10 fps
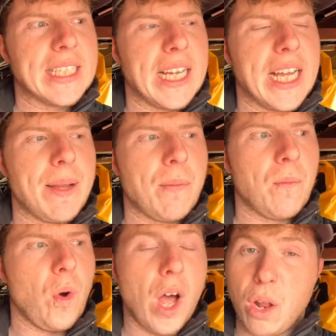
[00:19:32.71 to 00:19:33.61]

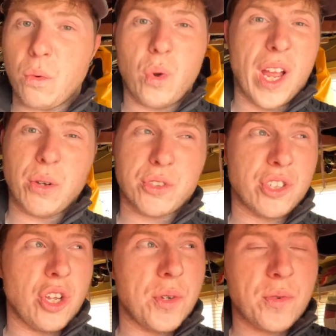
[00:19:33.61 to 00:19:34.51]
What I also
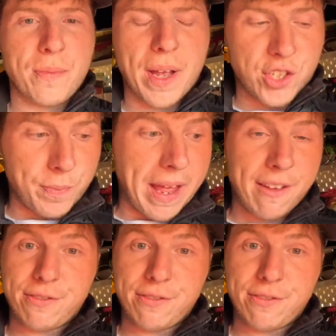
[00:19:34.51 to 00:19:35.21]
do is with my spare